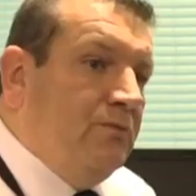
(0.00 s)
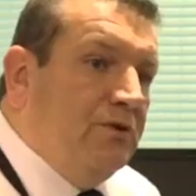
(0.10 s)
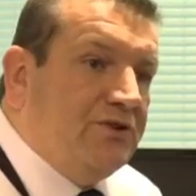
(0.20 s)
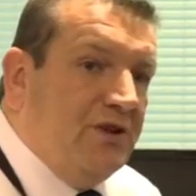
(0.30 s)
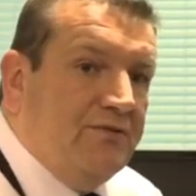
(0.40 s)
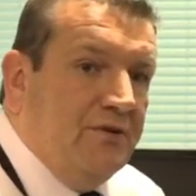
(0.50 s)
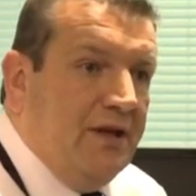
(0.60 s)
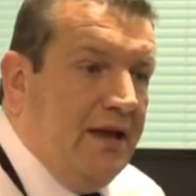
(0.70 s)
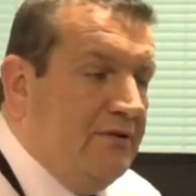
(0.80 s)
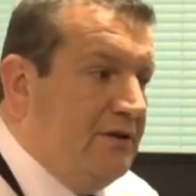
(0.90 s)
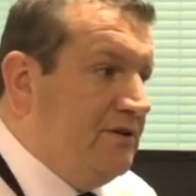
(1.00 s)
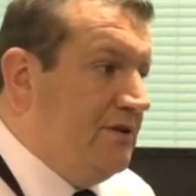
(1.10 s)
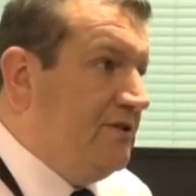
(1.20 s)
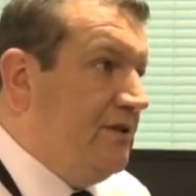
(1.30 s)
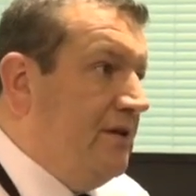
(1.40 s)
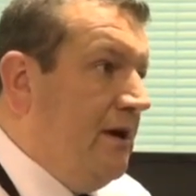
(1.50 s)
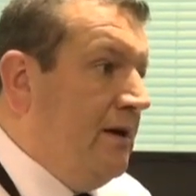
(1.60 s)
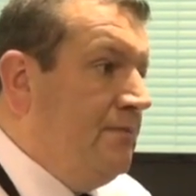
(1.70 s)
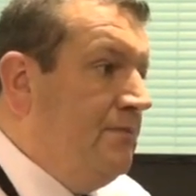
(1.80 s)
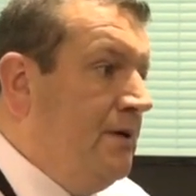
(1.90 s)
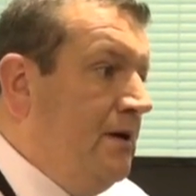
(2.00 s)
What the staff doing here is is that um,